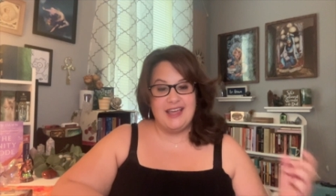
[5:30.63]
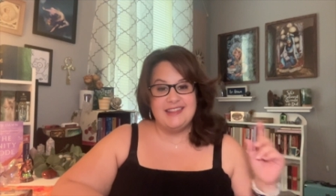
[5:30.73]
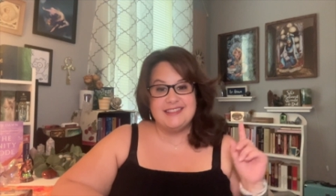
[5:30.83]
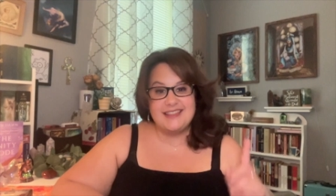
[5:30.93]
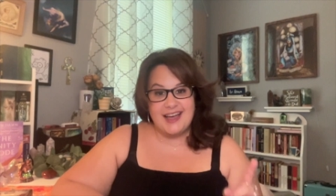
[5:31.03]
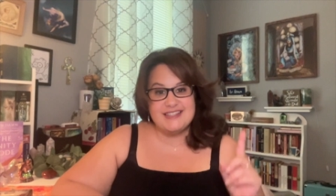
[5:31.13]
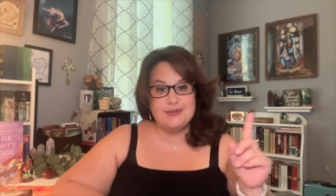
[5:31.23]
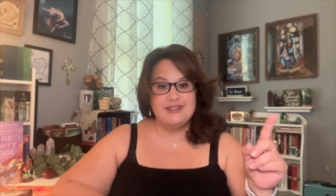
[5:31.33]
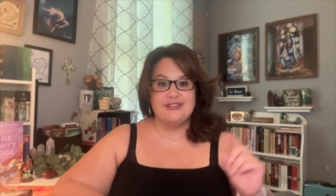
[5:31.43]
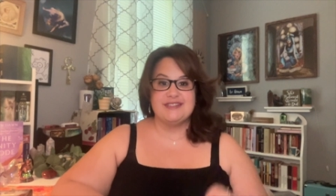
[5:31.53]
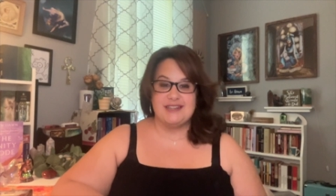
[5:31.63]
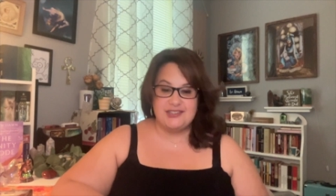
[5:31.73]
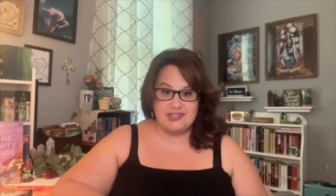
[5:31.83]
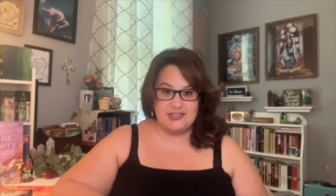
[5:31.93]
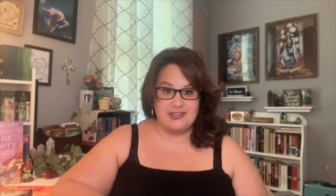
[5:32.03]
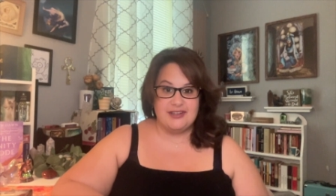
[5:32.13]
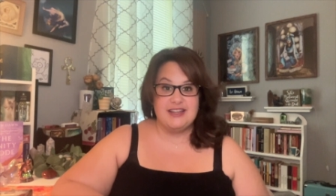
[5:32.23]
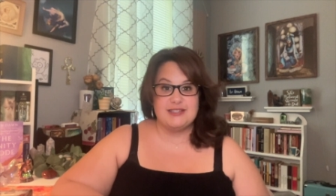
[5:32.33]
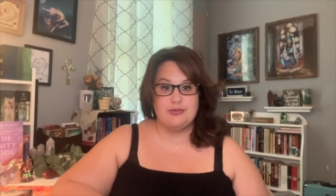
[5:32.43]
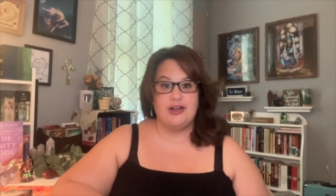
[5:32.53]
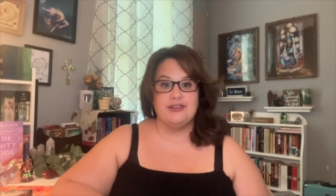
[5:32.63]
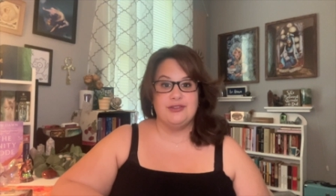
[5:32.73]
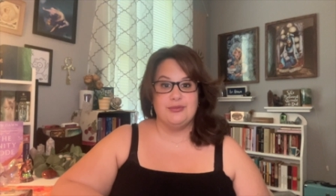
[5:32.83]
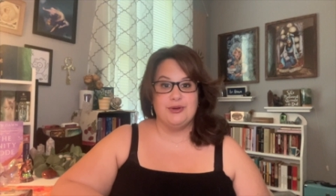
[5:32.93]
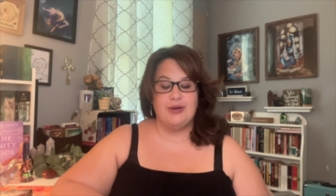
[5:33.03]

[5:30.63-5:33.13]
And that's what your ascension journey has brought you through.